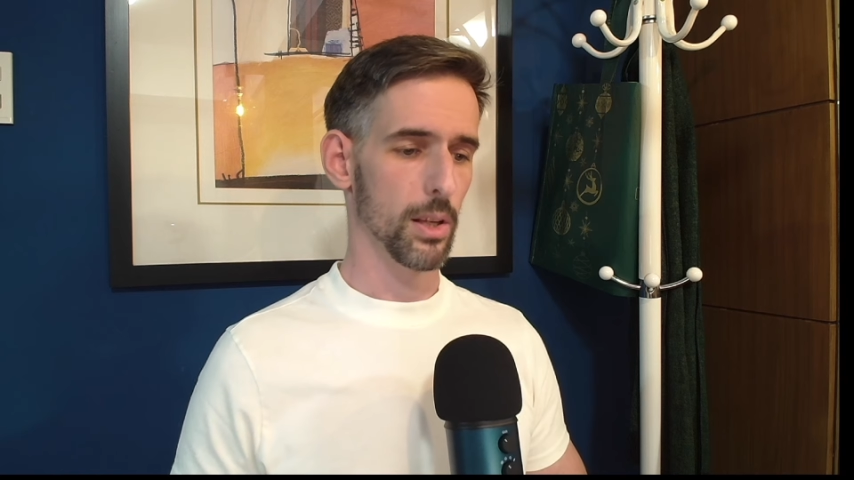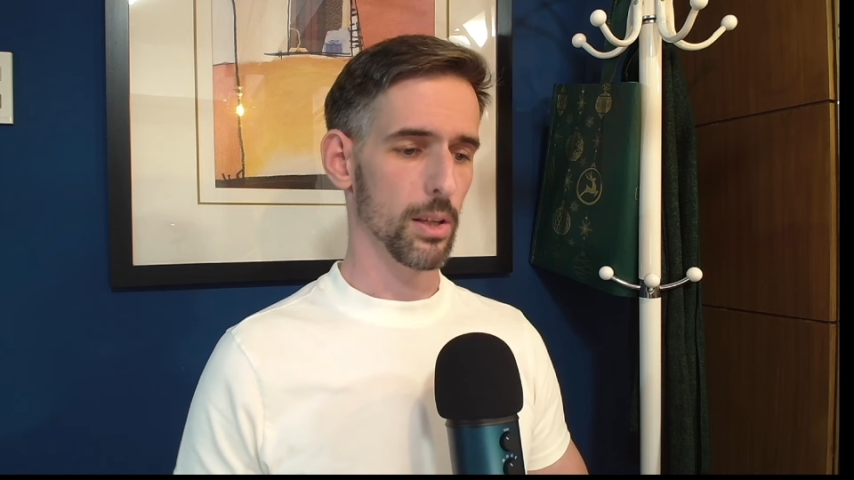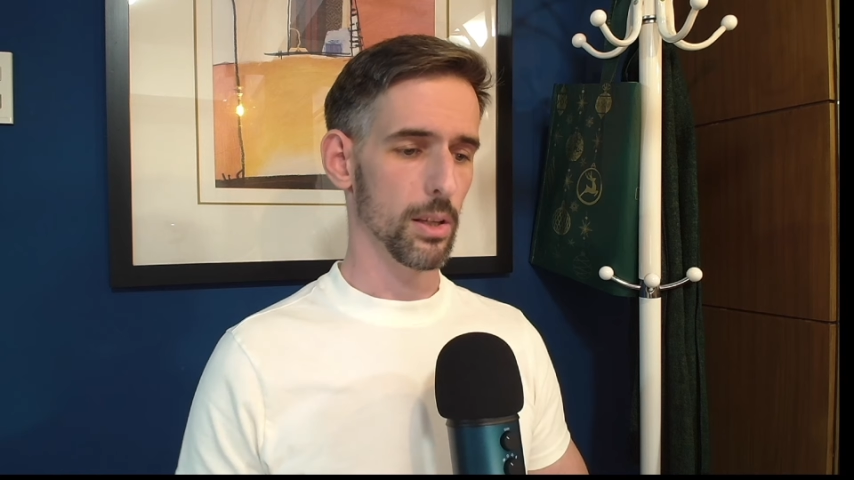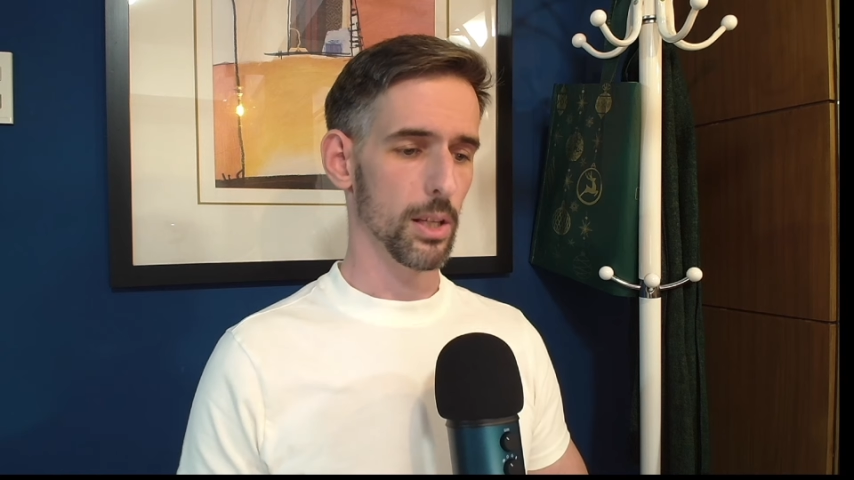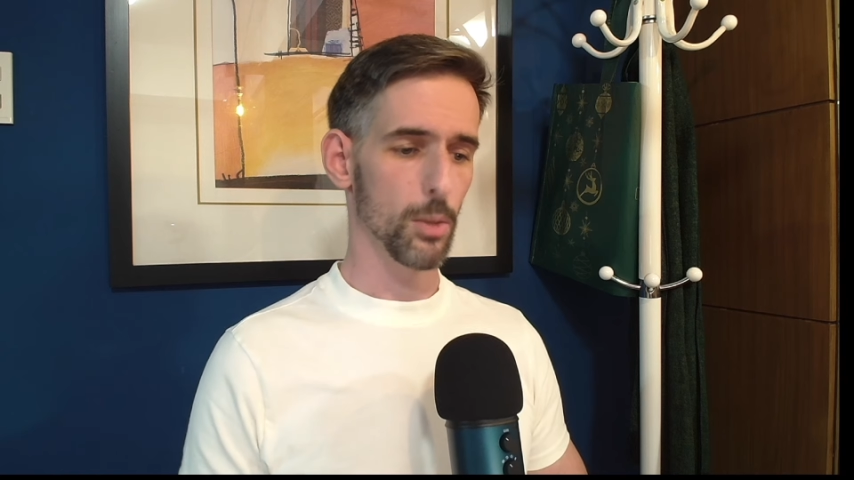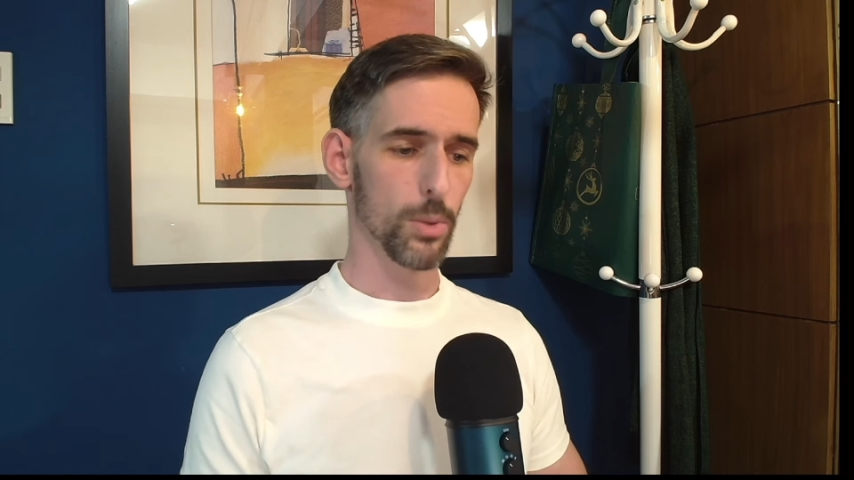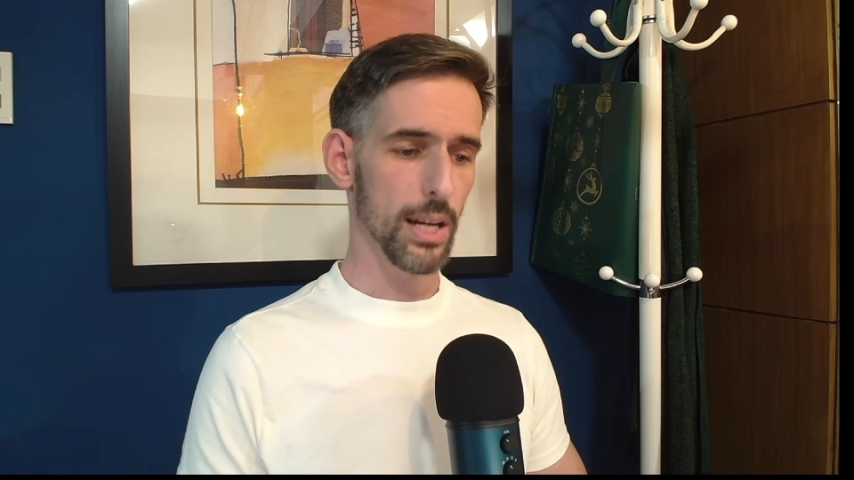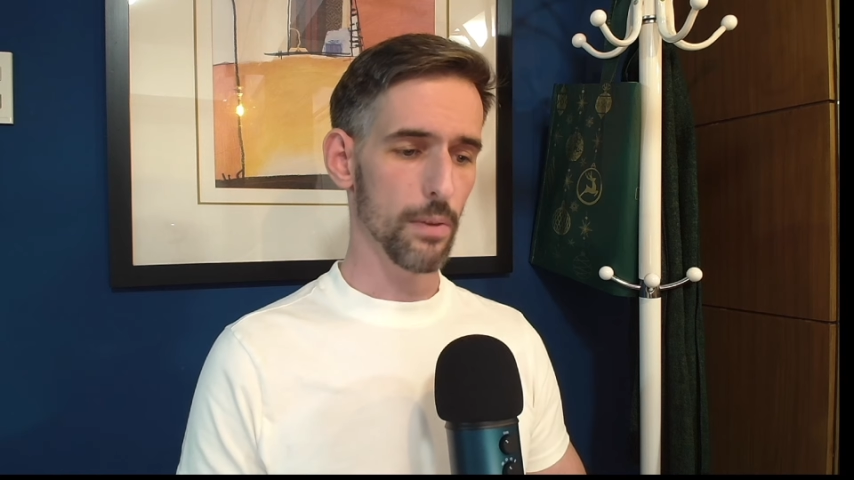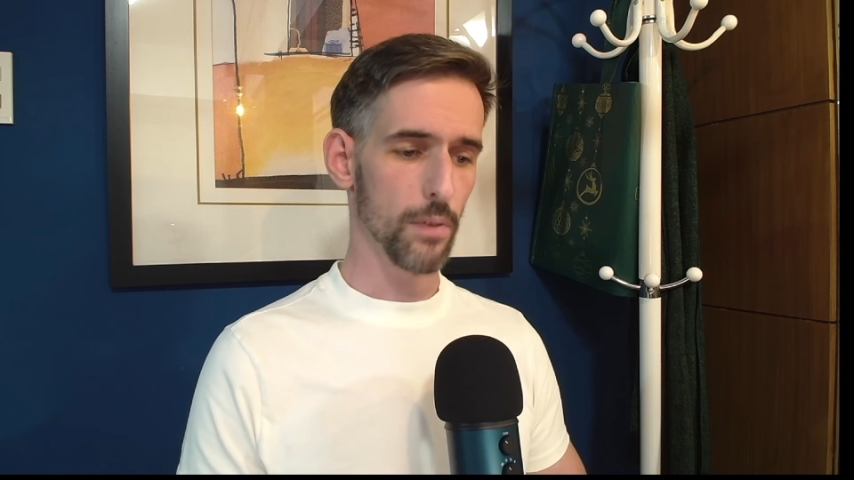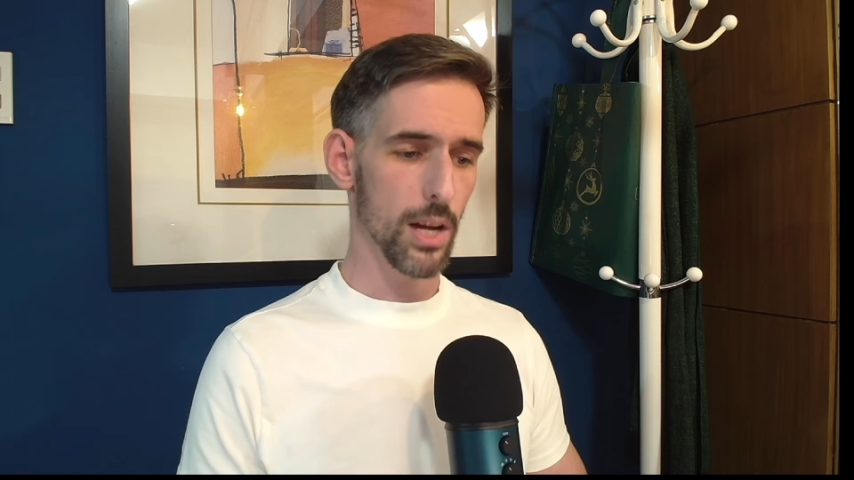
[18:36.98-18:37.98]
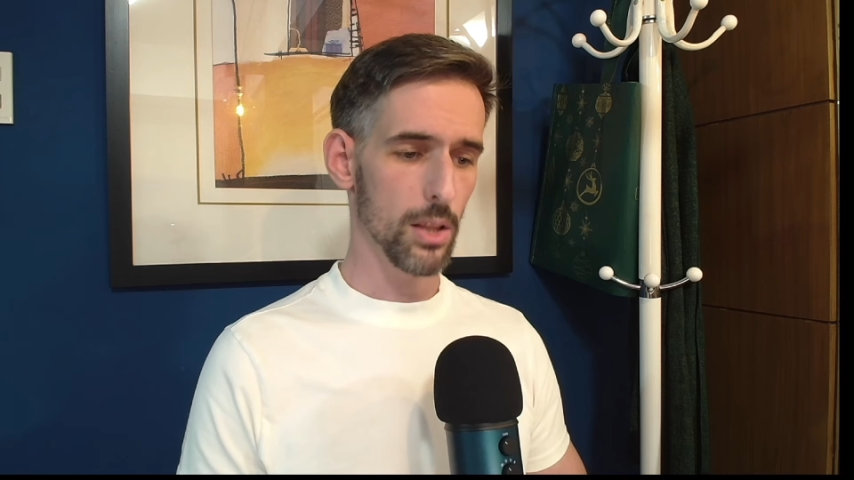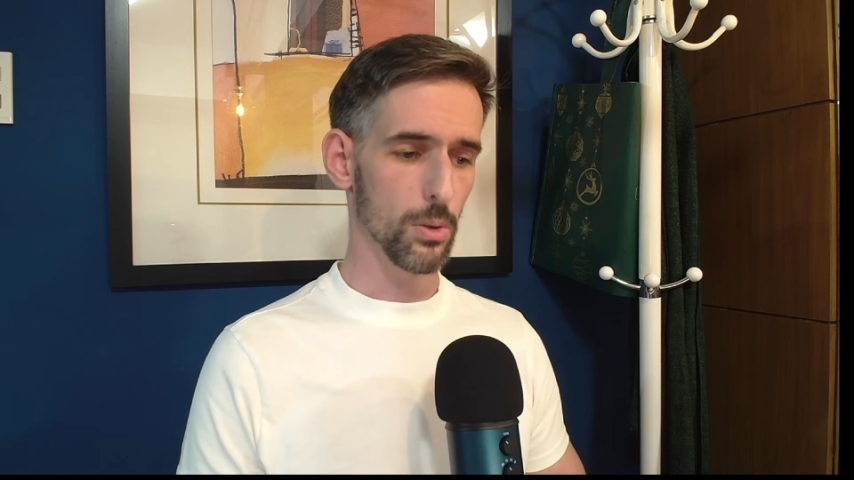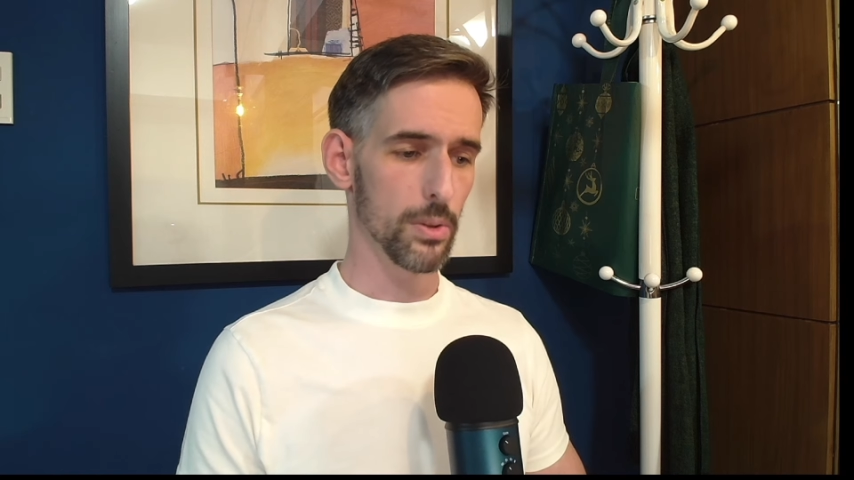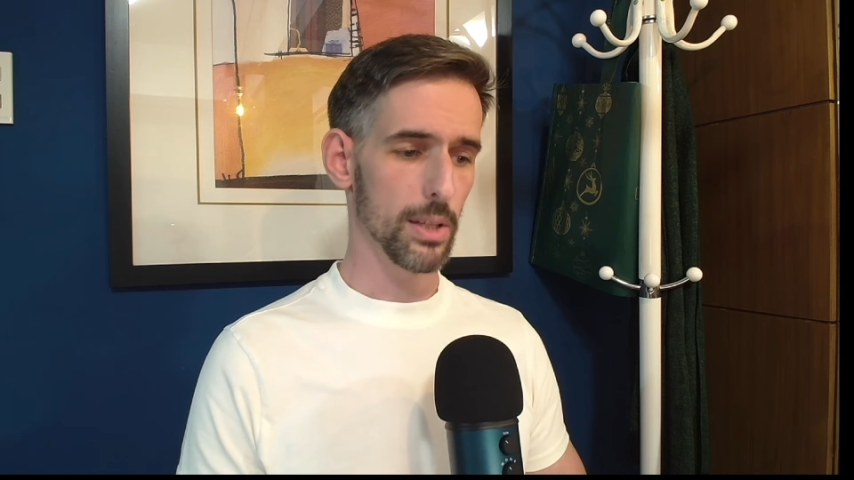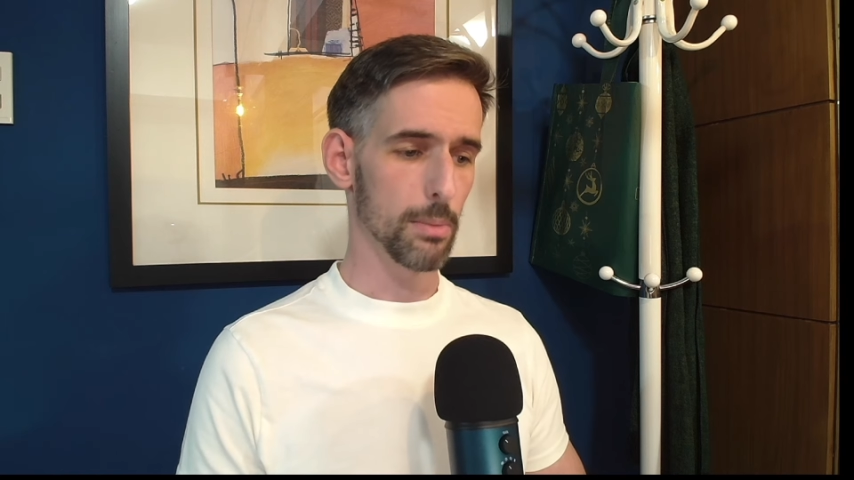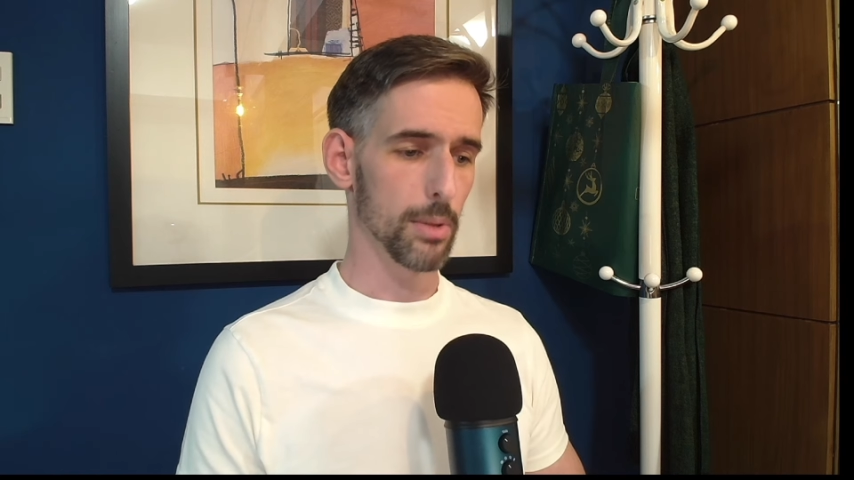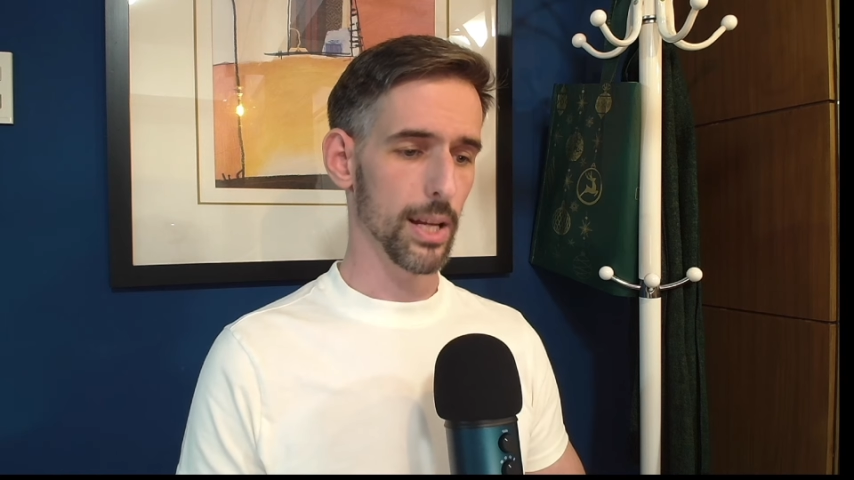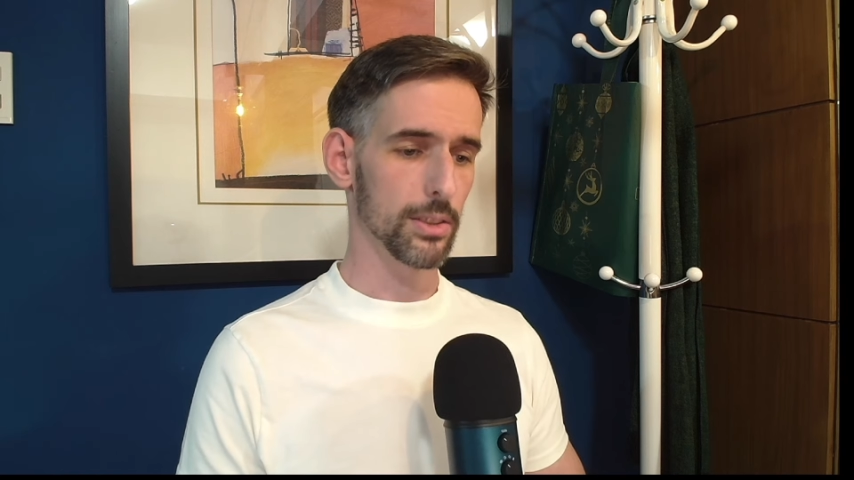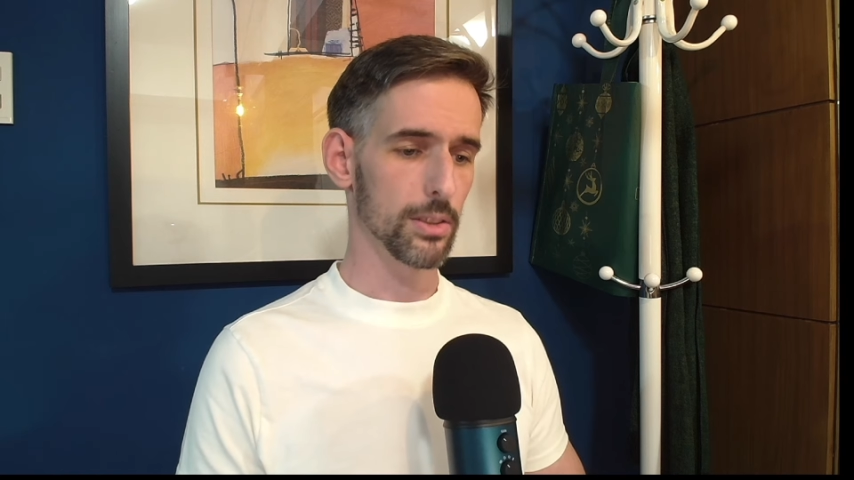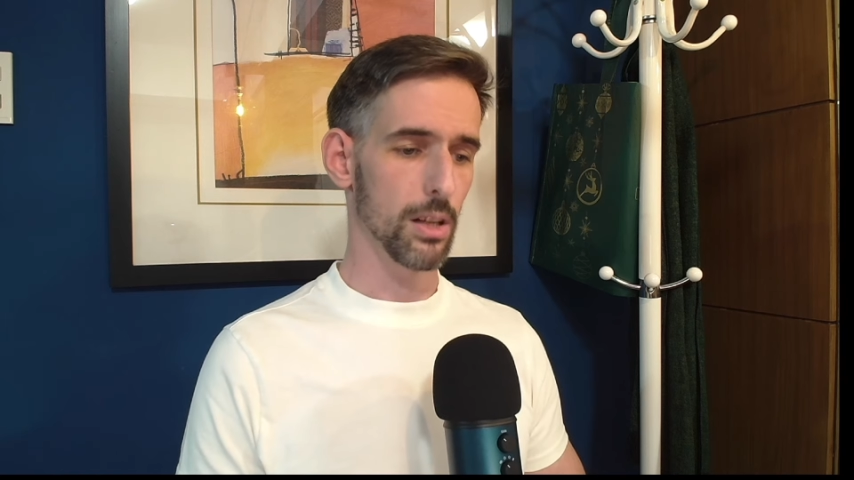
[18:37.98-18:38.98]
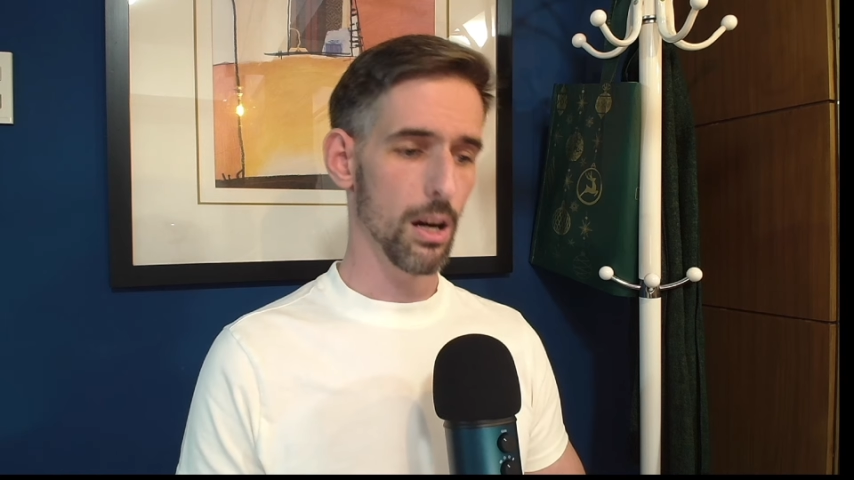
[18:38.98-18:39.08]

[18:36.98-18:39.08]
It would not follow that blacks